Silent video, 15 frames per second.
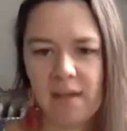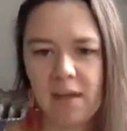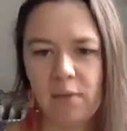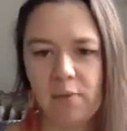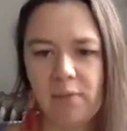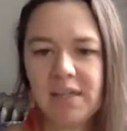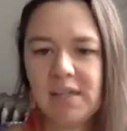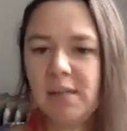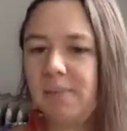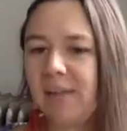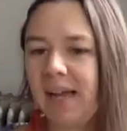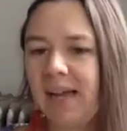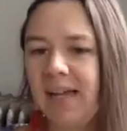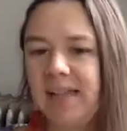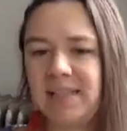We could
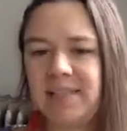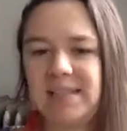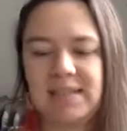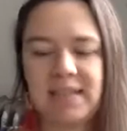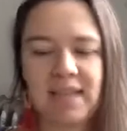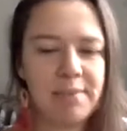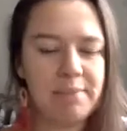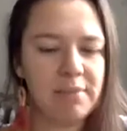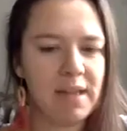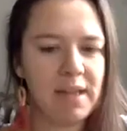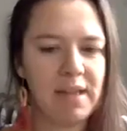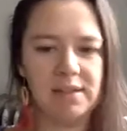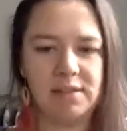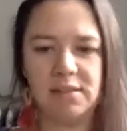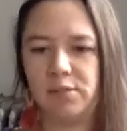apply this same
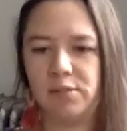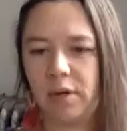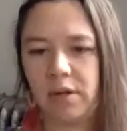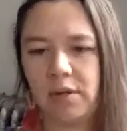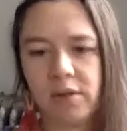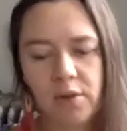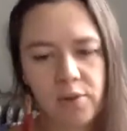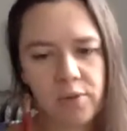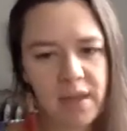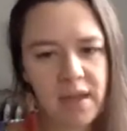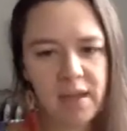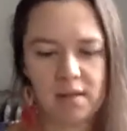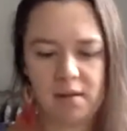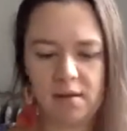lens to our clothing,